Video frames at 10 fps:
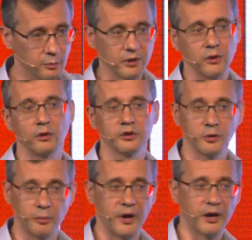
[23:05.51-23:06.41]
but
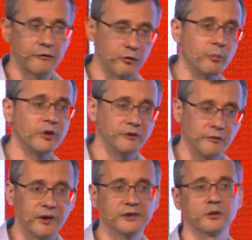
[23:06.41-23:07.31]
also back from
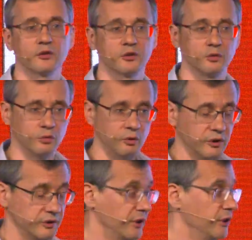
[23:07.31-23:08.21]
investors to
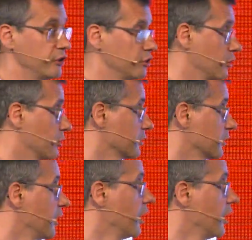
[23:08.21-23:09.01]
the issuers,